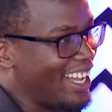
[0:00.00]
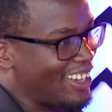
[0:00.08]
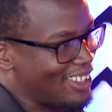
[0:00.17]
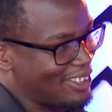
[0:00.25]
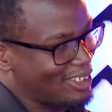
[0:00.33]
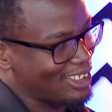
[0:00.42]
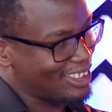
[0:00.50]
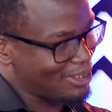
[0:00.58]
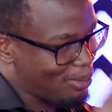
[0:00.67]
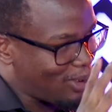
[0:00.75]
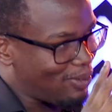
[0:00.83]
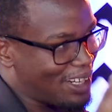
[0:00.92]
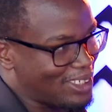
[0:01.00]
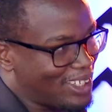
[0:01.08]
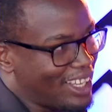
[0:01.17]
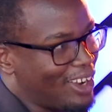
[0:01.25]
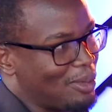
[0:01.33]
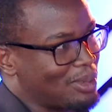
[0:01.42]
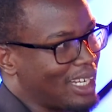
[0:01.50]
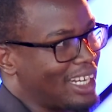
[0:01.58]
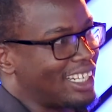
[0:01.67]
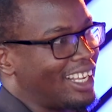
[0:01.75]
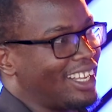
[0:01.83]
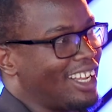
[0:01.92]
This prophet Okia
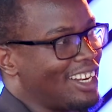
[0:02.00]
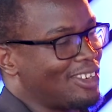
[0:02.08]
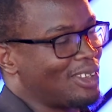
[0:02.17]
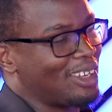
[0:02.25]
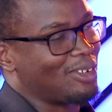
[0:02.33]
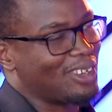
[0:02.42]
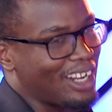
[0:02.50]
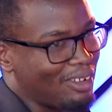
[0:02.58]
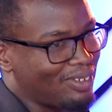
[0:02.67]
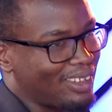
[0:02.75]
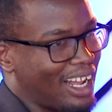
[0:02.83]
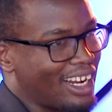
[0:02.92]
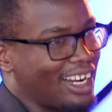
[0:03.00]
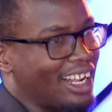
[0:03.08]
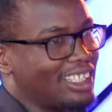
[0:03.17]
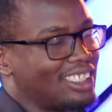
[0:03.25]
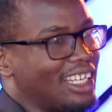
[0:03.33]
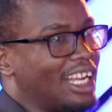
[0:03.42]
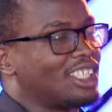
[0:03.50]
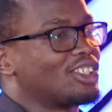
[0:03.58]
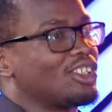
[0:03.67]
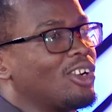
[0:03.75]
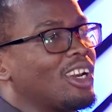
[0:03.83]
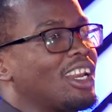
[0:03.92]
Mtata, and we would have had a church
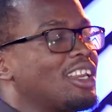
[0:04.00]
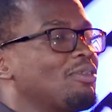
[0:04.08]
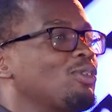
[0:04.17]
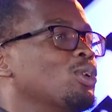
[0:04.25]
already full.